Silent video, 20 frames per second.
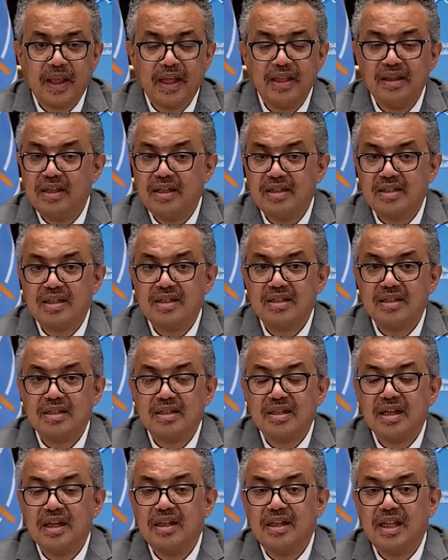This is
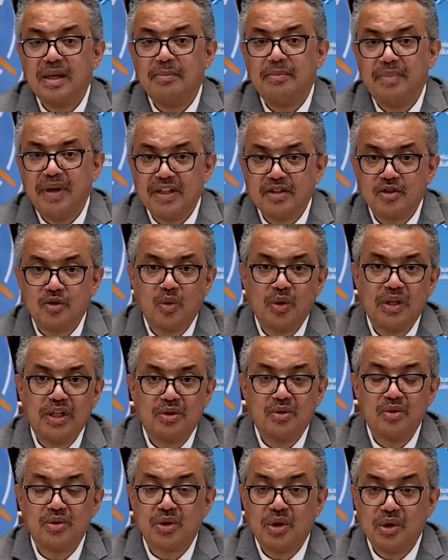the best way
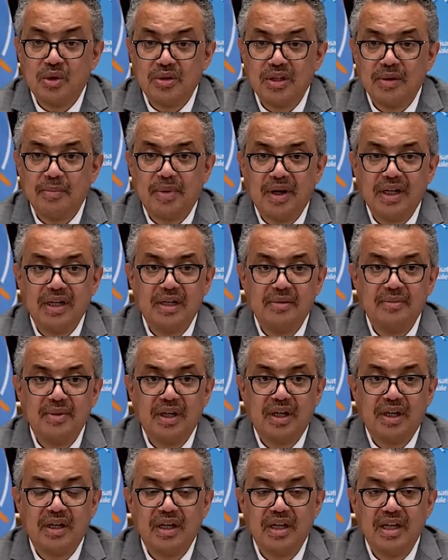to slow the
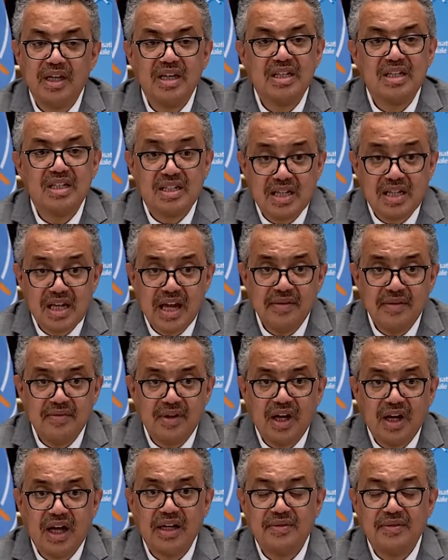pandemic, save
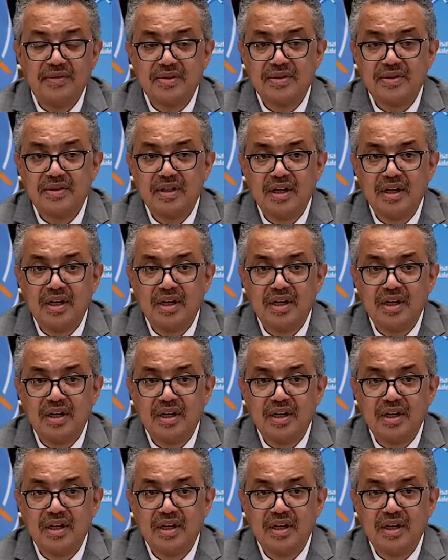lives,